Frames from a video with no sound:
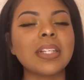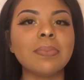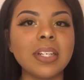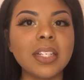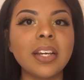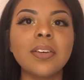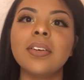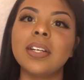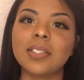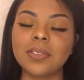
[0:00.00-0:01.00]
to my
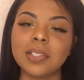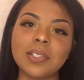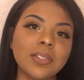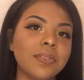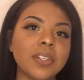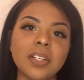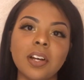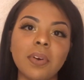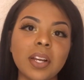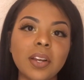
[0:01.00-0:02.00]
channel. It's Crystal, if you didn't
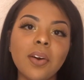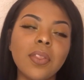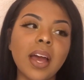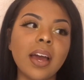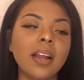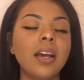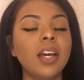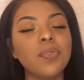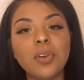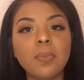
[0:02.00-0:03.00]
already know that.
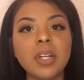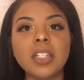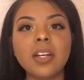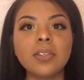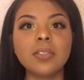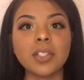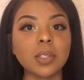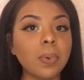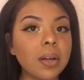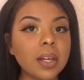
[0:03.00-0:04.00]
If you're new to my channel,
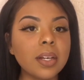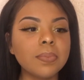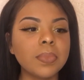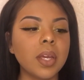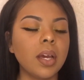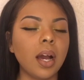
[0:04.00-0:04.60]
just welcome.